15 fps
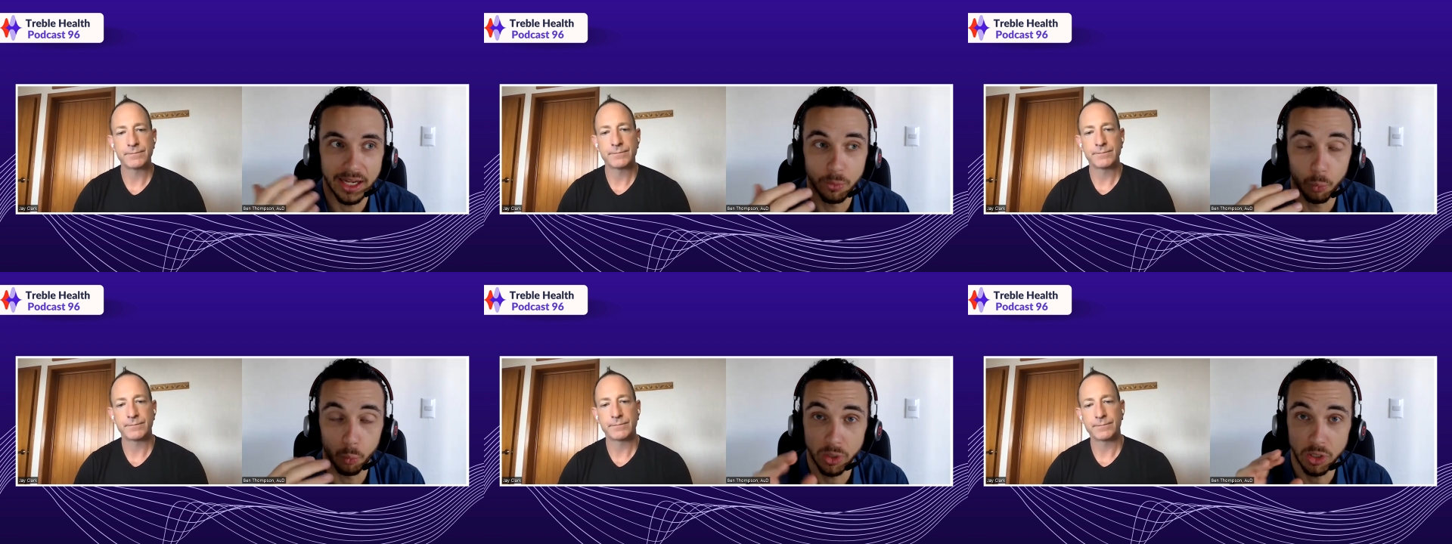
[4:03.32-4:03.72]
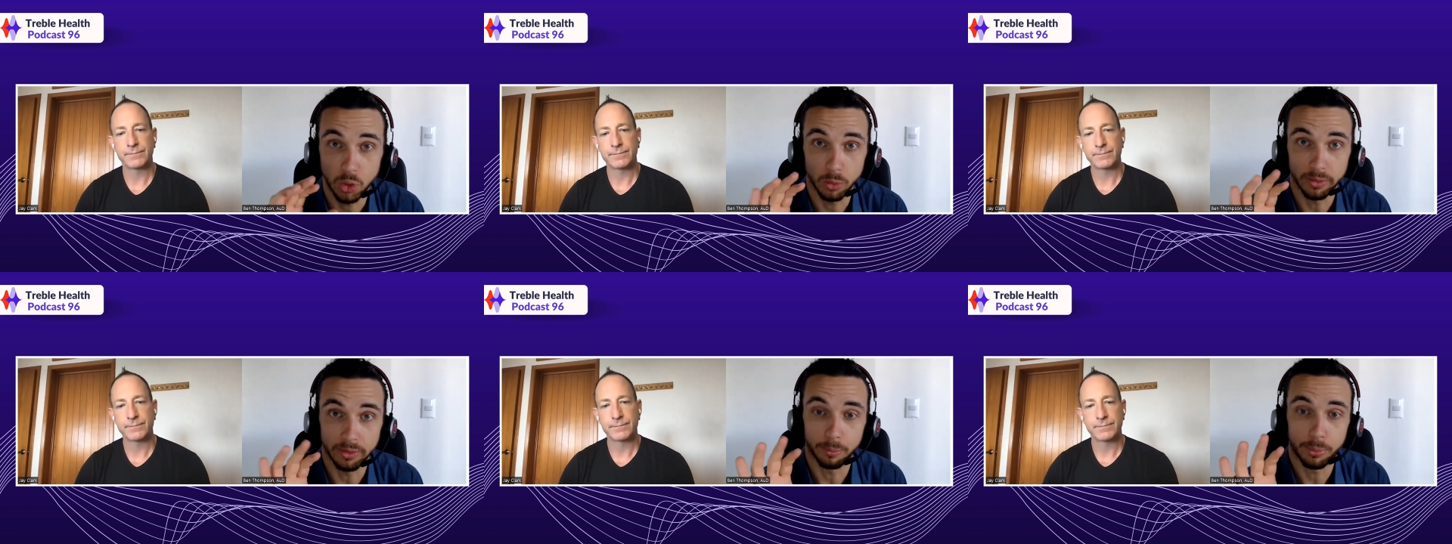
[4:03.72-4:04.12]
Speaker 1: and when
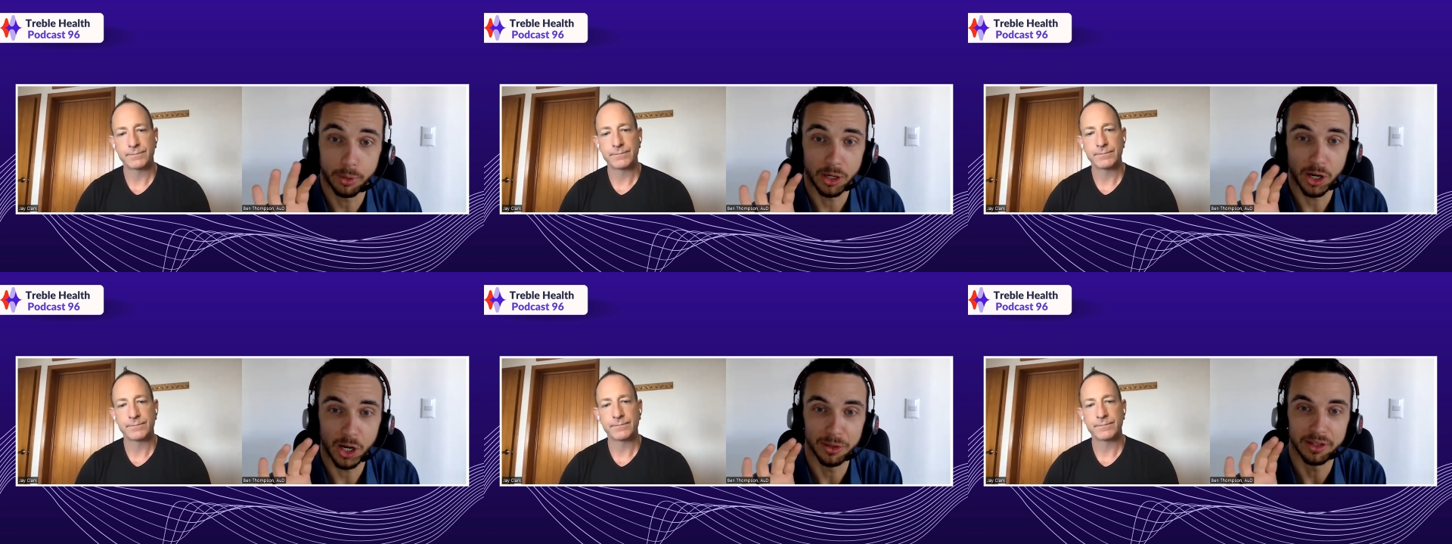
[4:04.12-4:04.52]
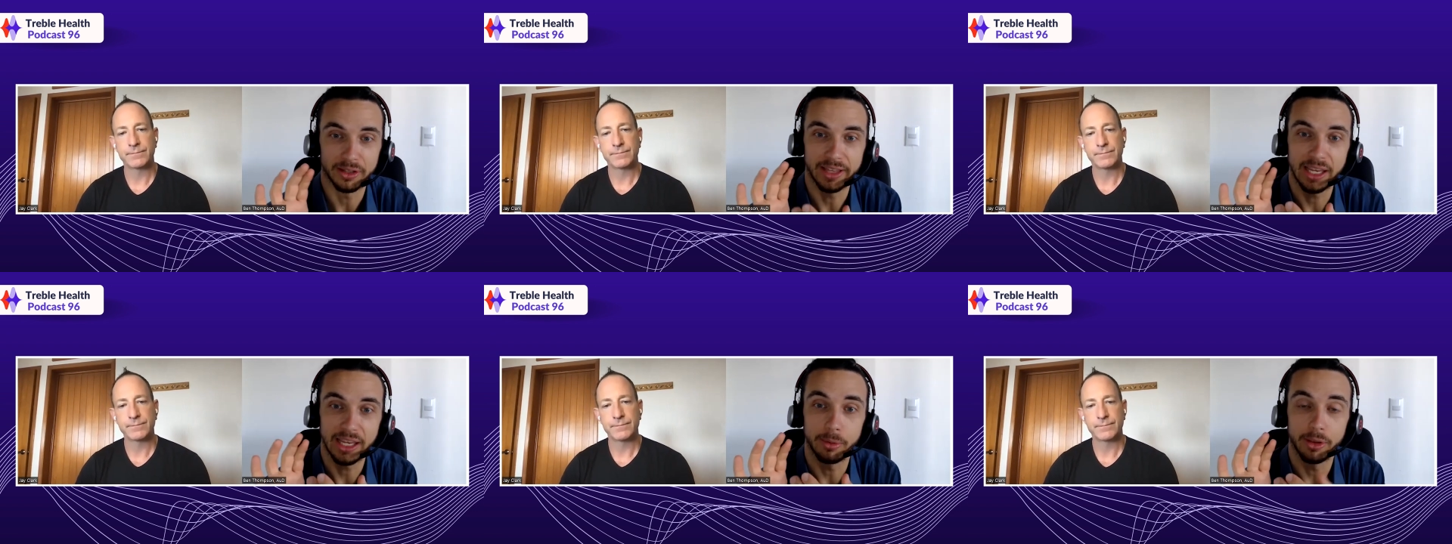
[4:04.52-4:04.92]
you put it on the
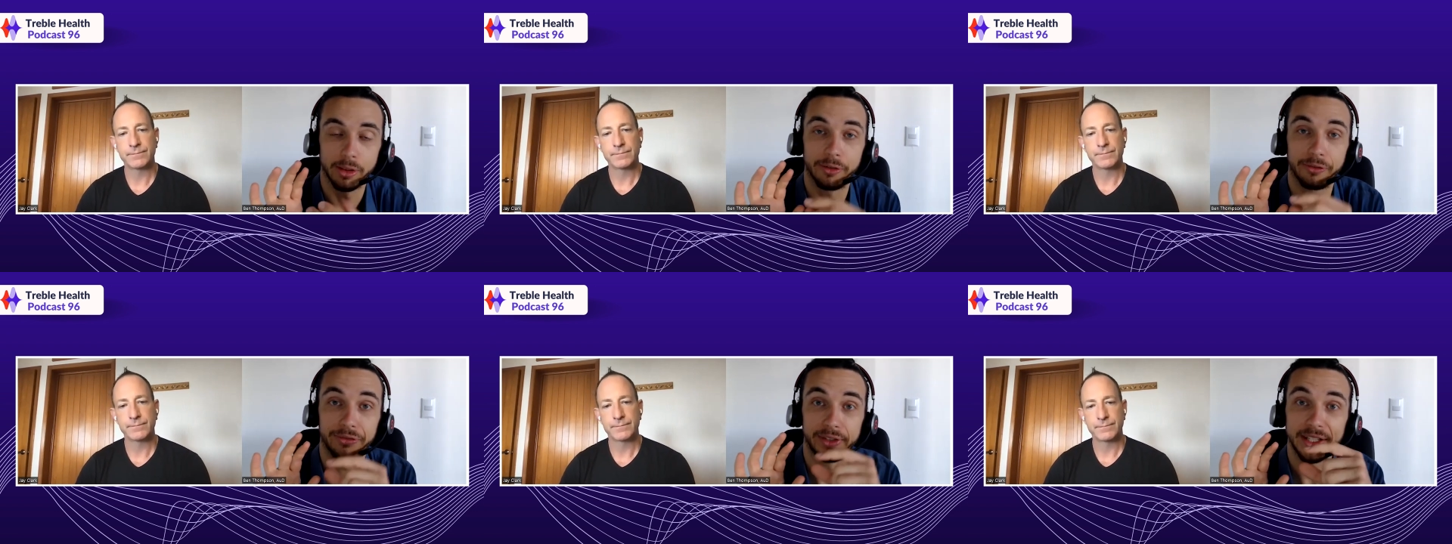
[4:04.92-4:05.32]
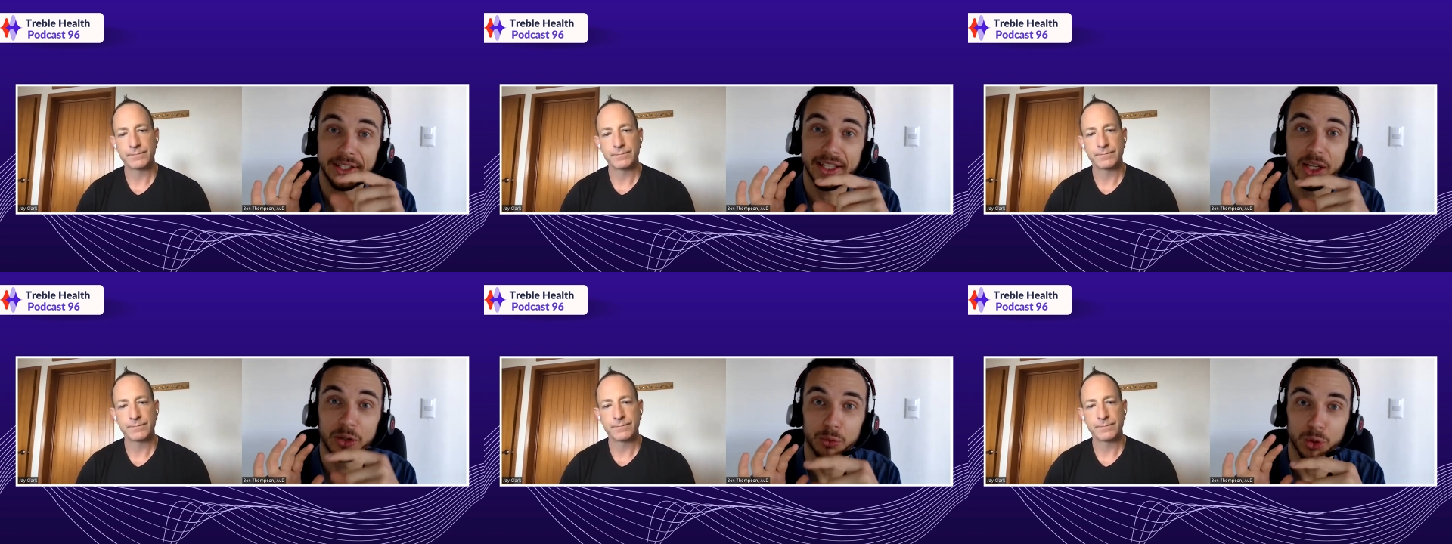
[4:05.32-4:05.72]
label of this
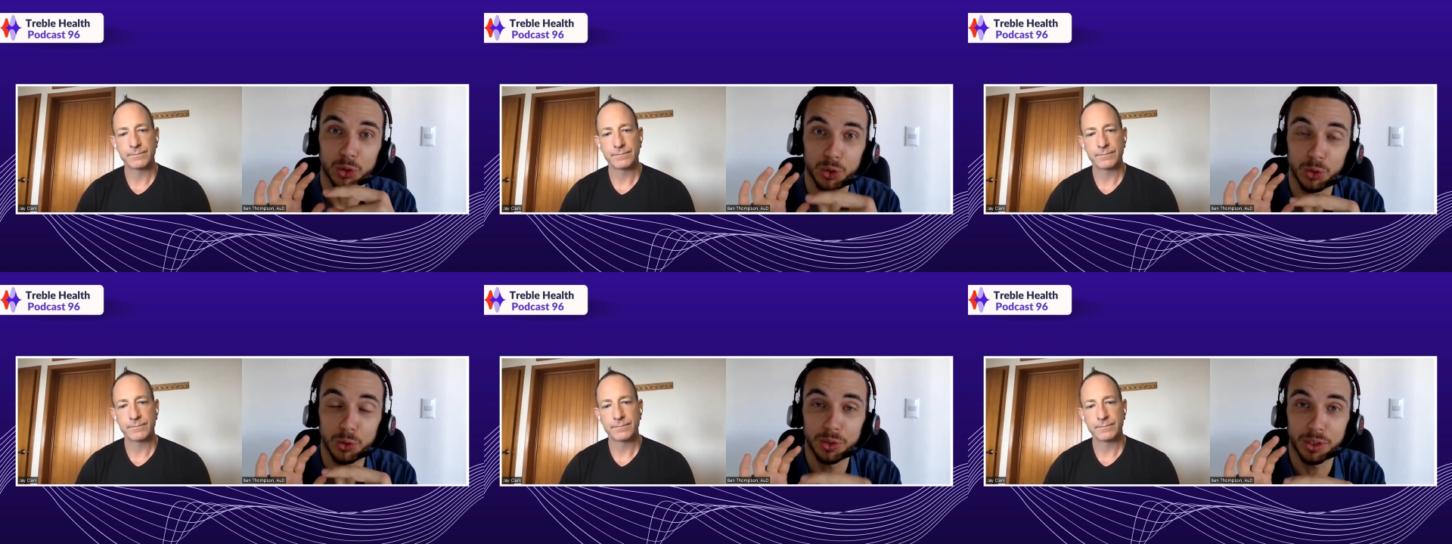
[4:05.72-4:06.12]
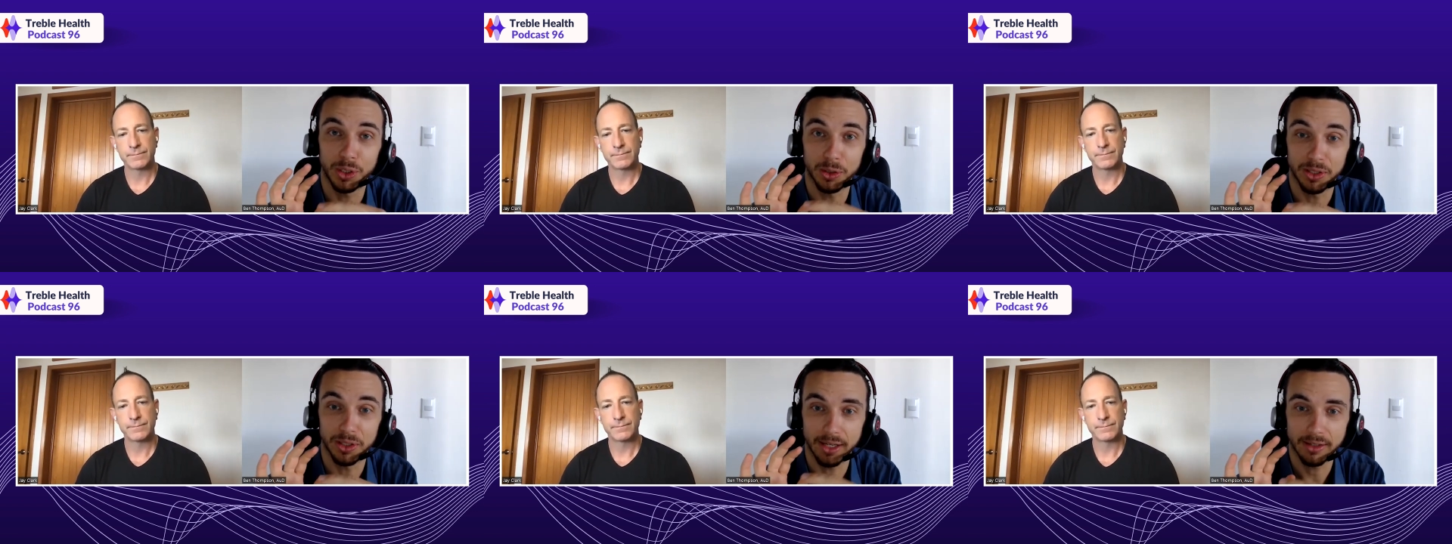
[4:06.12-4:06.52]
can reduce
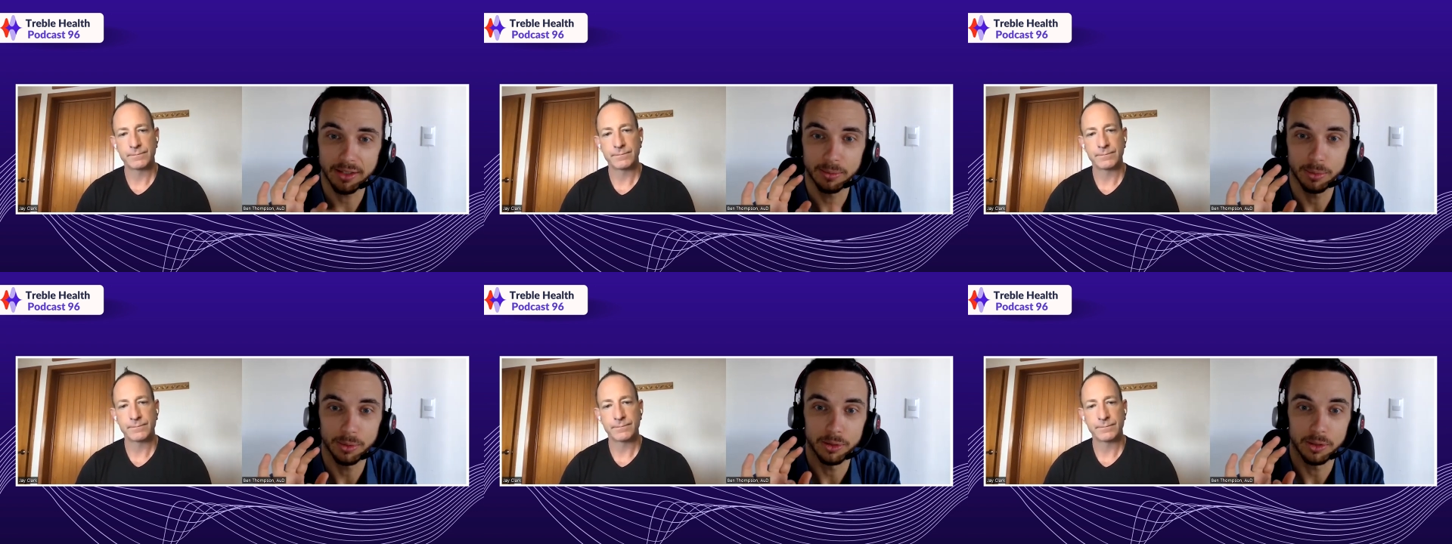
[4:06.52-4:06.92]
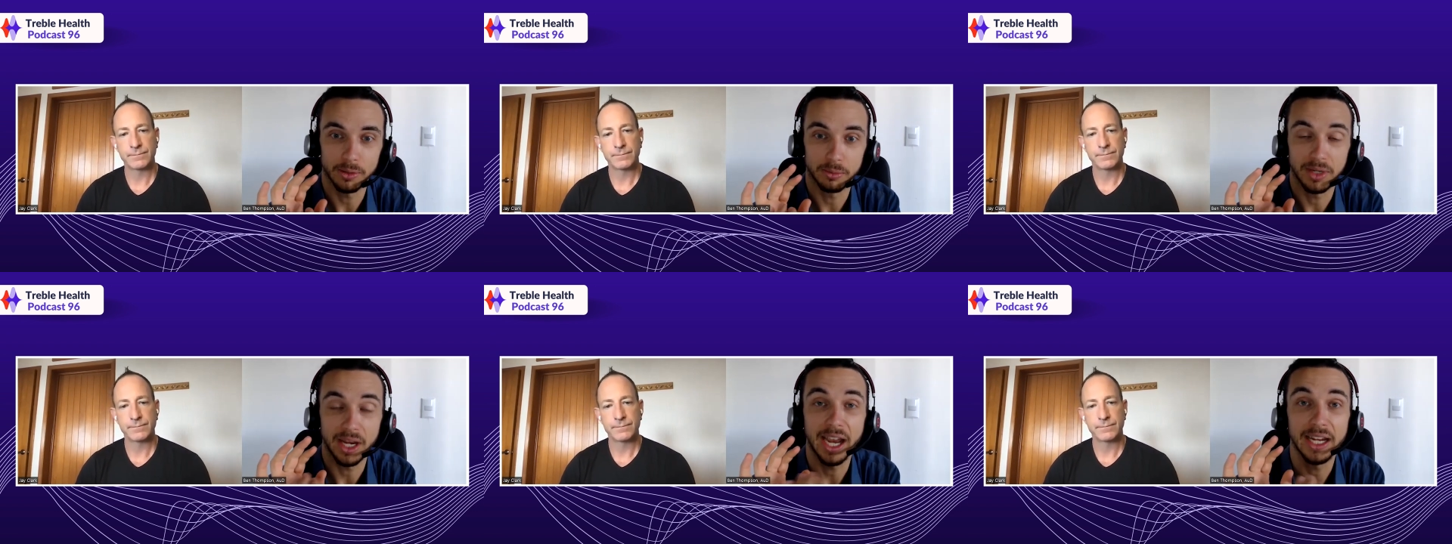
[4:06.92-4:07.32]
your decibels
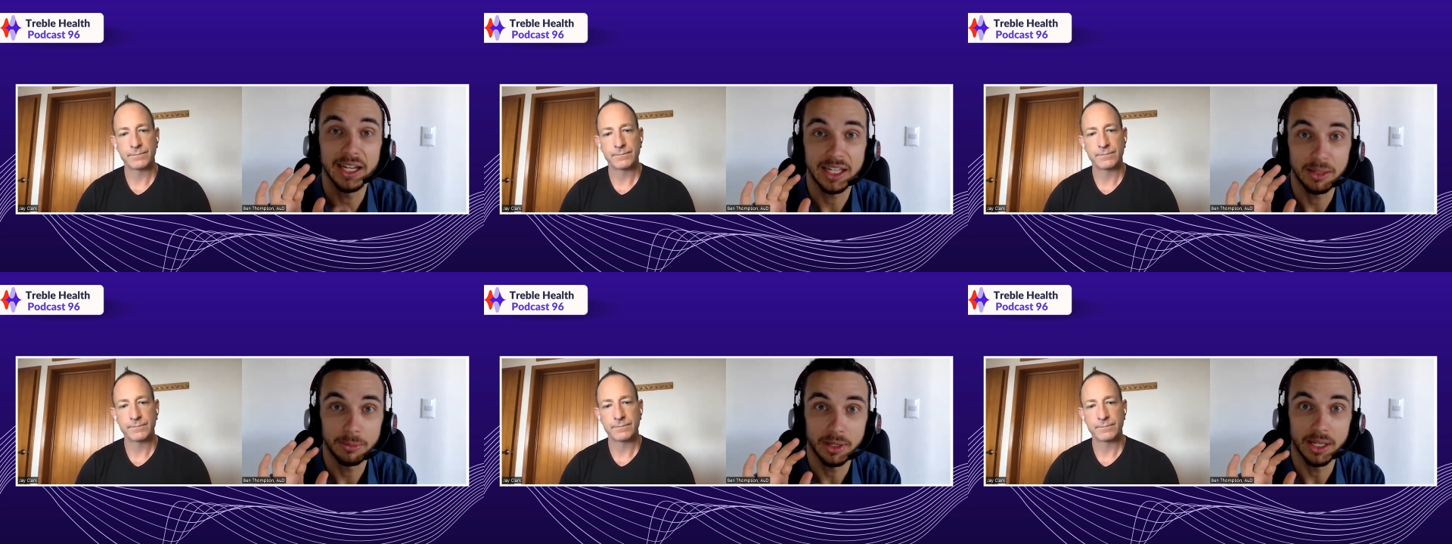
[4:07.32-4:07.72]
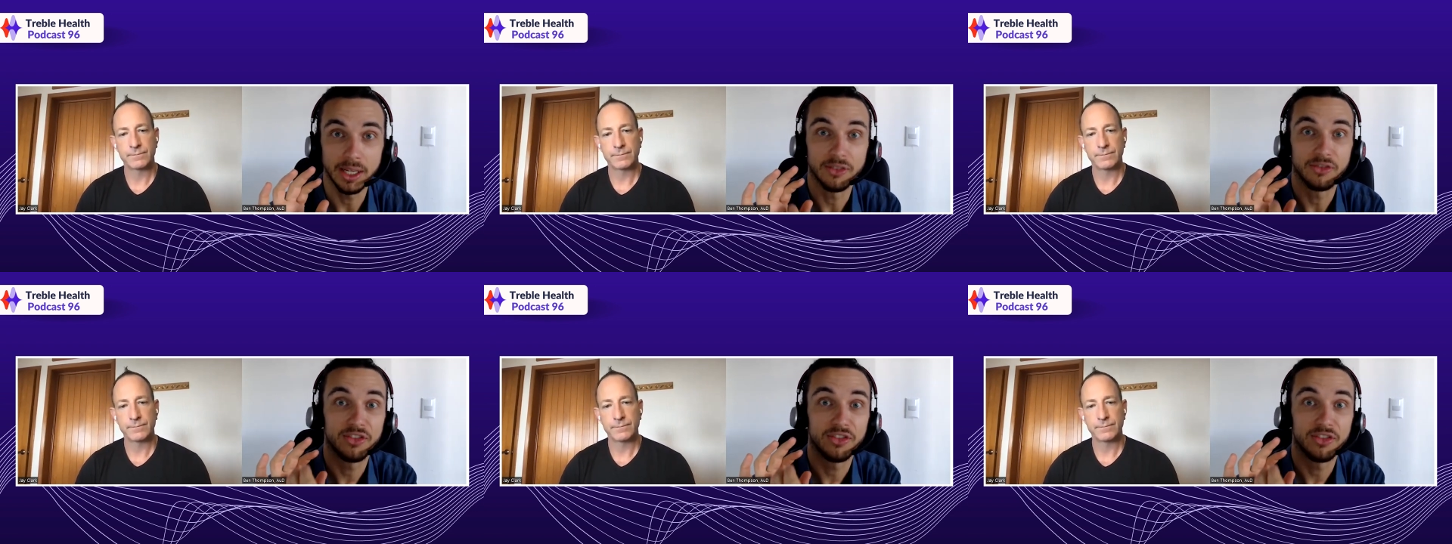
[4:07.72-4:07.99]
9 dB,